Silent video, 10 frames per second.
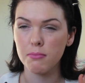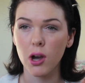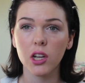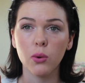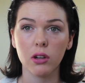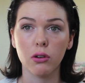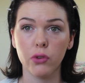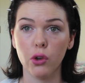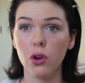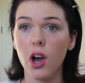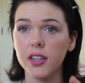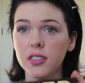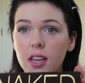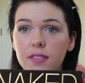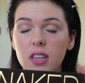My quick review, I
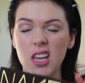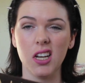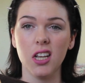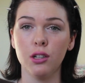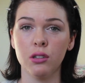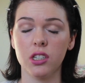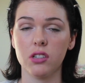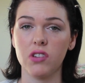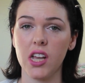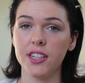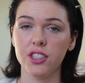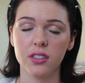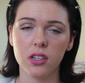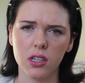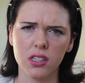didn't have any allergic
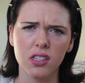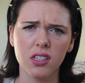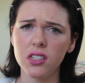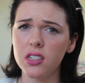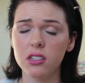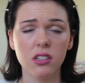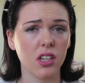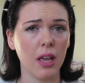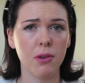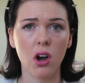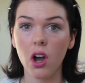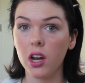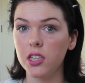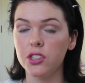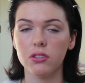reactions to this. It didn't irritate my
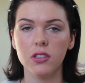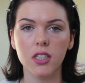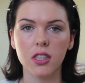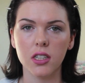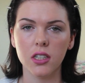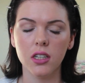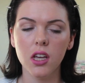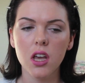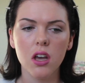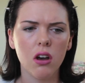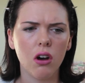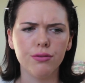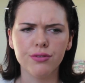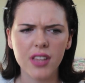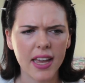eyelids or anything
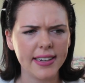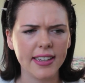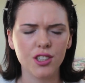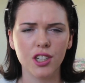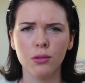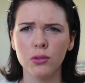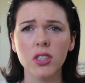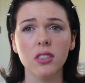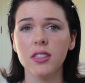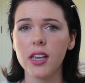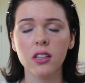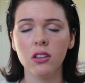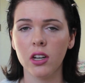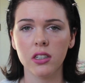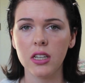of that nature. It was
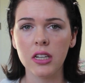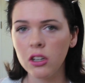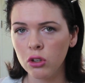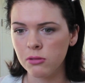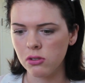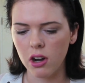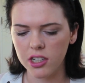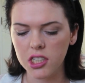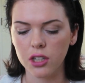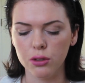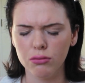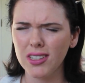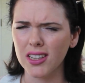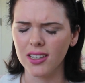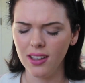exactly like any normal eyeshadow
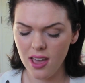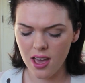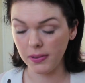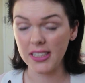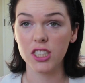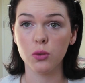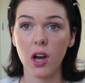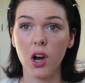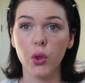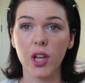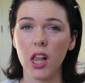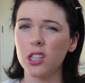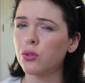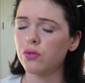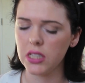really. Blended well, the
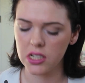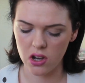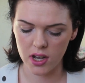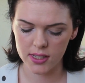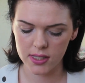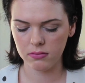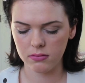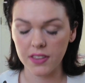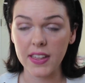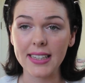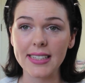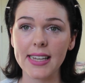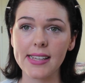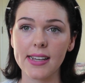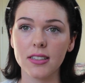colours were really nice. The thing that
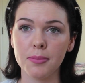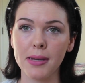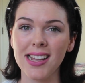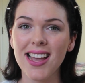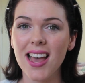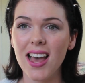stands out to me